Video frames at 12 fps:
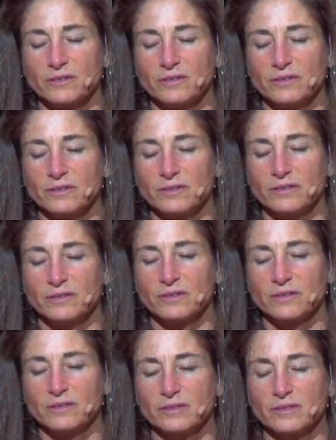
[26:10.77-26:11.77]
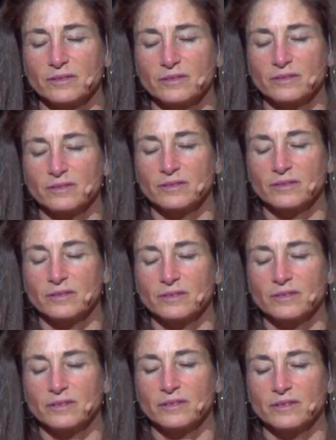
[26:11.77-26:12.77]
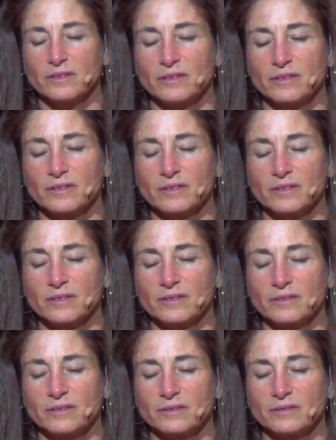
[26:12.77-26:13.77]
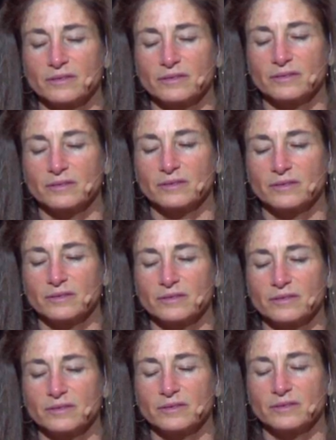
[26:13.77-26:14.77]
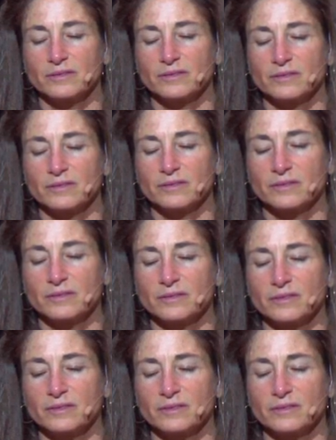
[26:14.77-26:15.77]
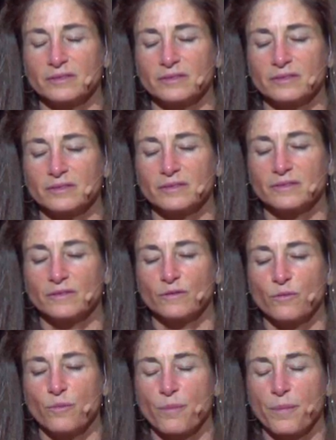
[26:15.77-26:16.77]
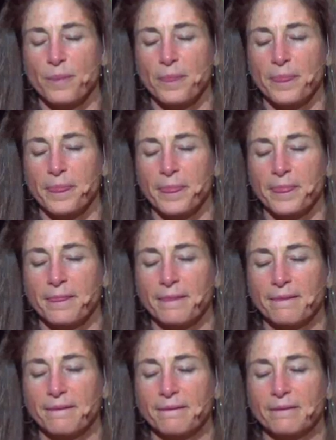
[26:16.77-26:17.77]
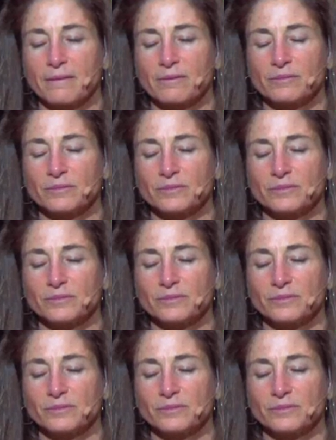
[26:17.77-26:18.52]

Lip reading: Nobody speaks.